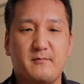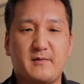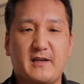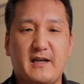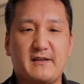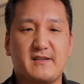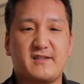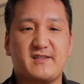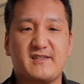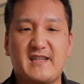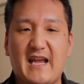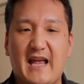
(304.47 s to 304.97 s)
kind
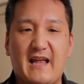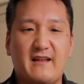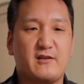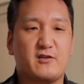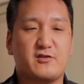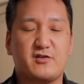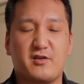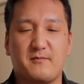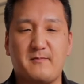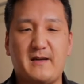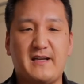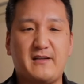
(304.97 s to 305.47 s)
of salad or
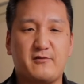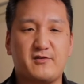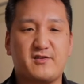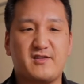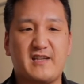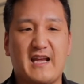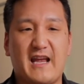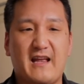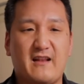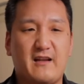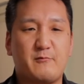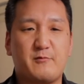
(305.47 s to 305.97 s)
tomato
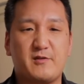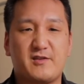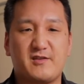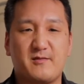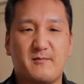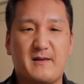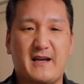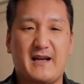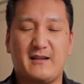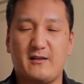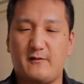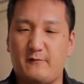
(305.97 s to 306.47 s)
salad with some
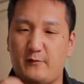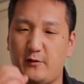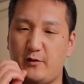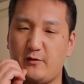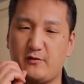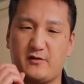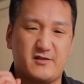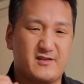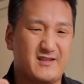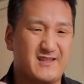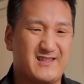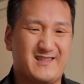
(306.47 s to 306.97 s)
olive oil
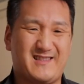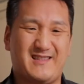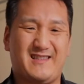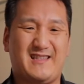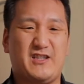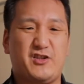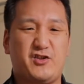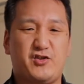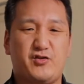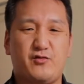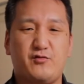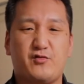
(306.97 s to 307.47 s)
because the acidity
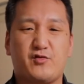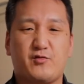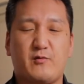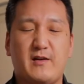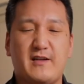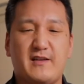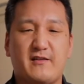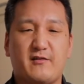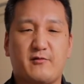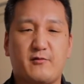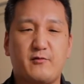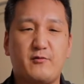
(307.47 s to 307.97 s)
shoots
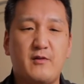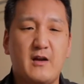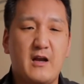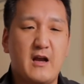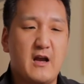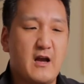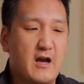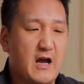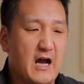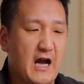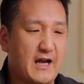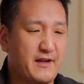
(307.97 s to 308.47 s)
right through.
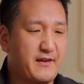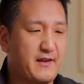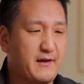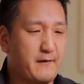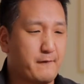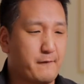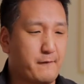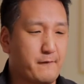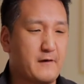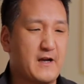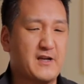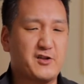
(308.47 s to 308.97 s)
I think
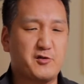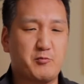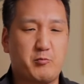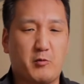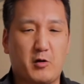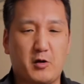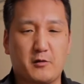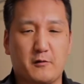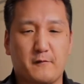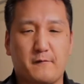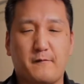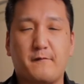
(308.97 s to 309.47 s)

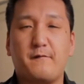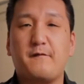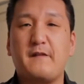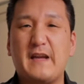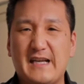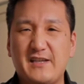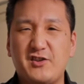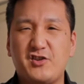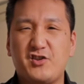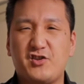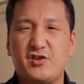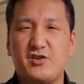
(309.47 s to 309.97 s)
freshwater
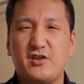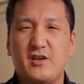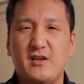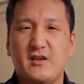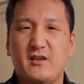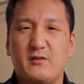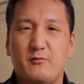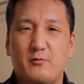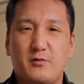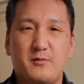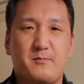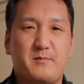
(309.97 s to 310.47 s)
fish
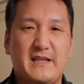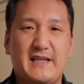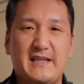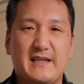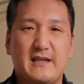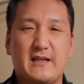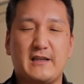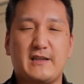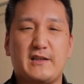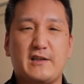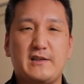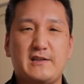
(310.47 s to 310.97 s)
would be
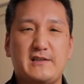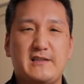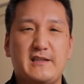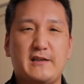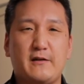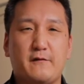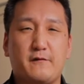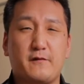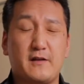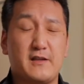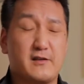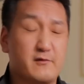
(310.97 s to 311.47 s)
a good deal
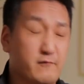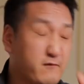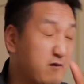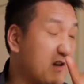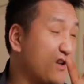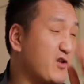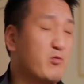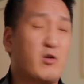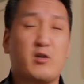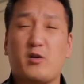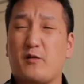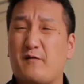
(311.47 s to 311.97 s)
for this.
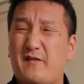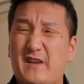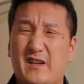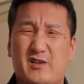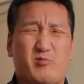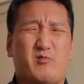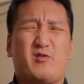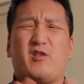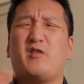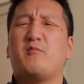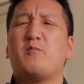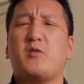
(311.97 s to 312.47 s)
Freshwater fish,
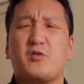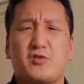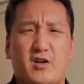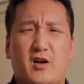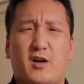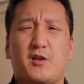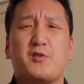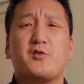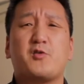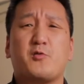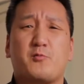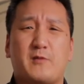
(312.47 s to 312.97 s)
most
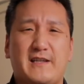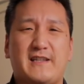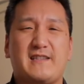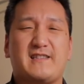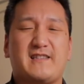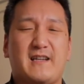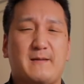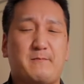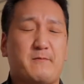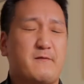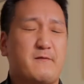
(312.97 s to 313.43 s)
underrated type of